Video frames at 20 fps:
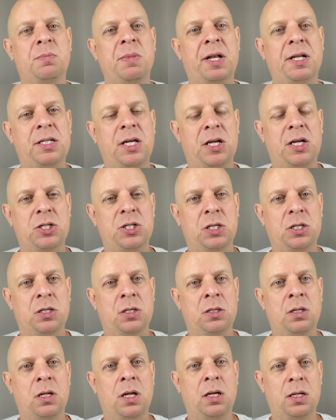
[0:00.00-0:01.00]

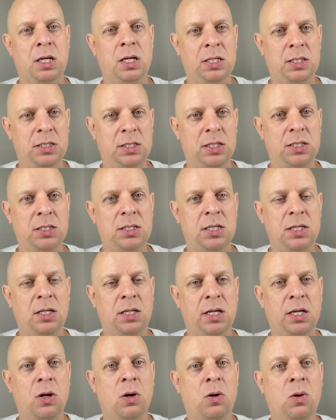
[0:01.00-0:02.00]
meditation
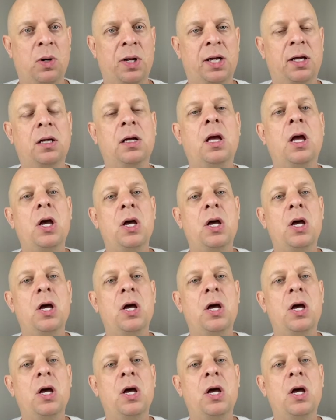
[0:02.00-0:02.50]
consistently going